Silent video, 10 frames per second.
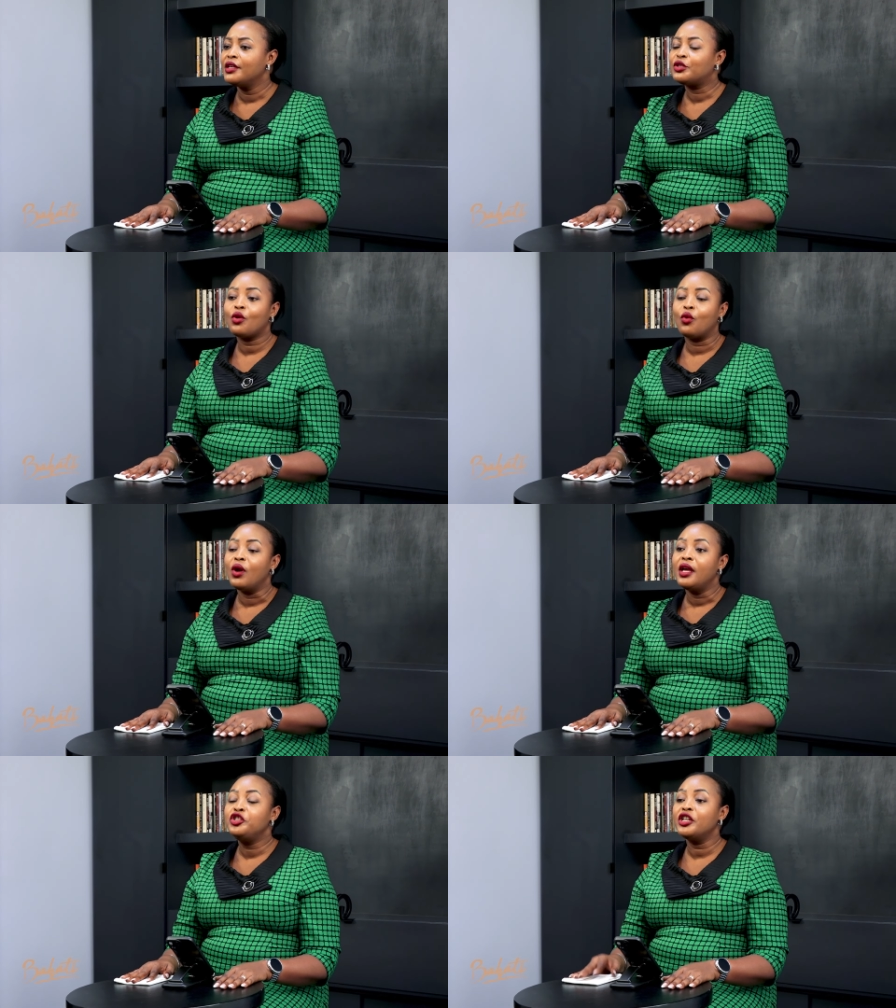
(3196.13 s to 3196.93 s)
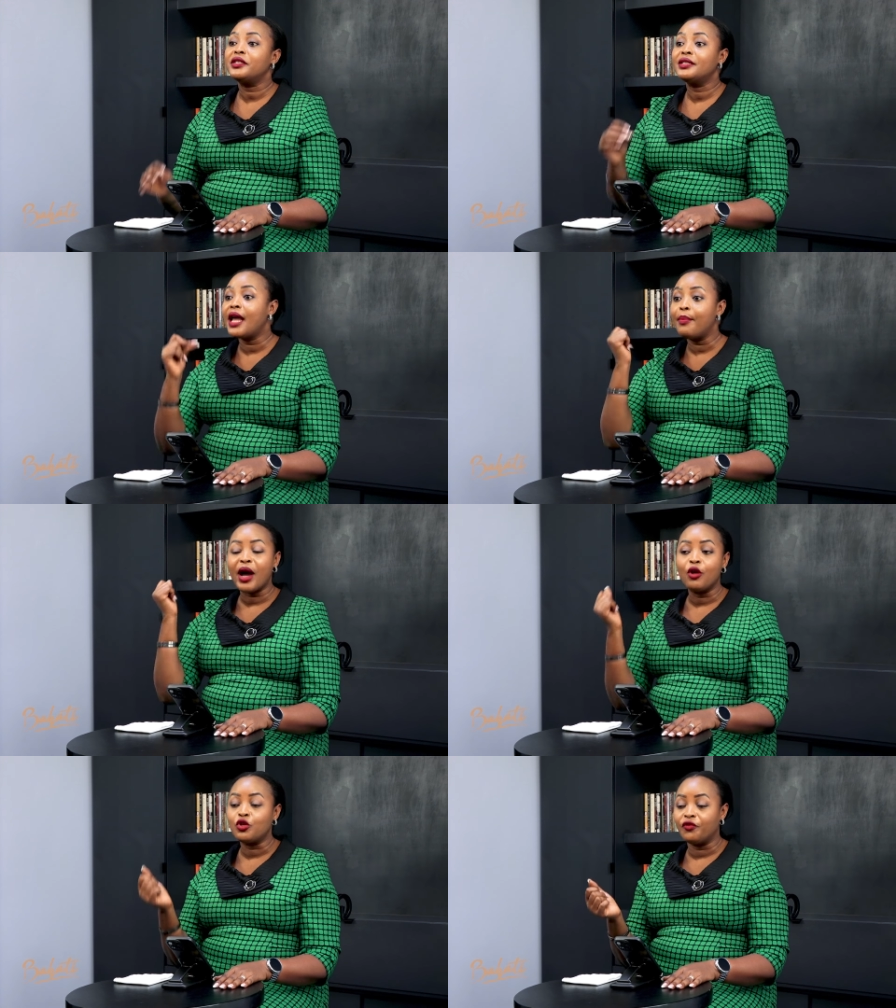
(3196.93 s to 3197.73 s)
So just snap
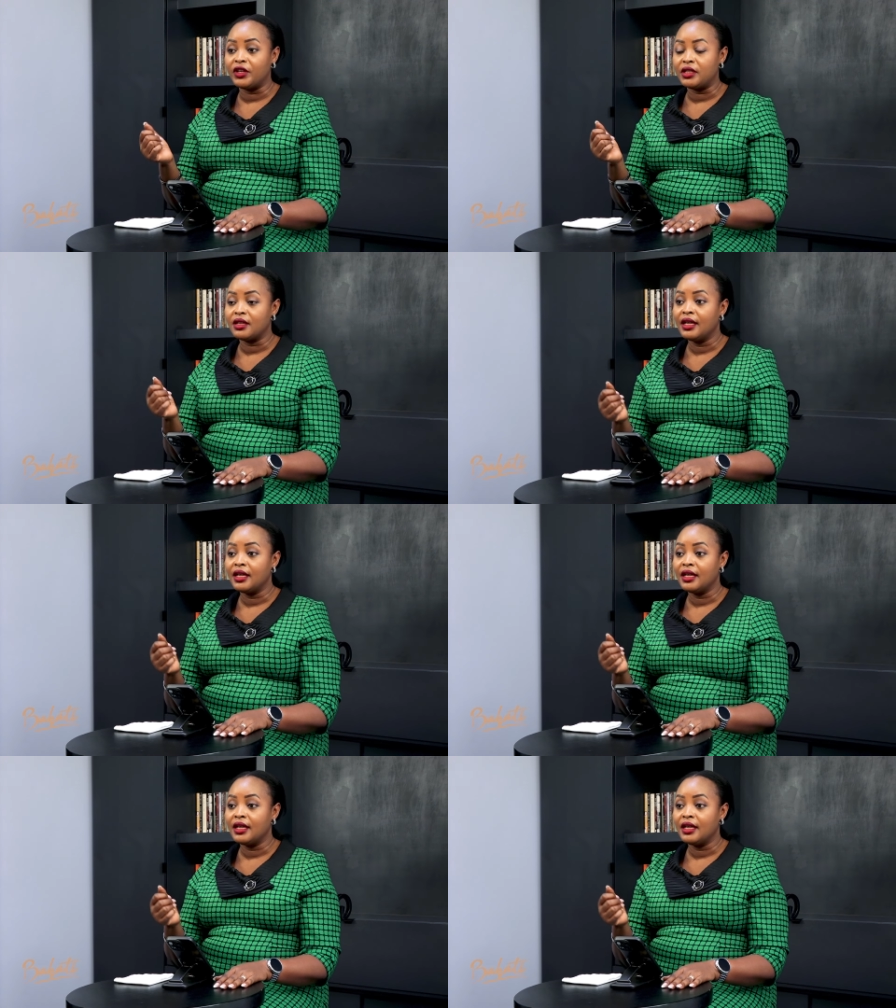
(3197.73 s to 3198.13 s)
out of it.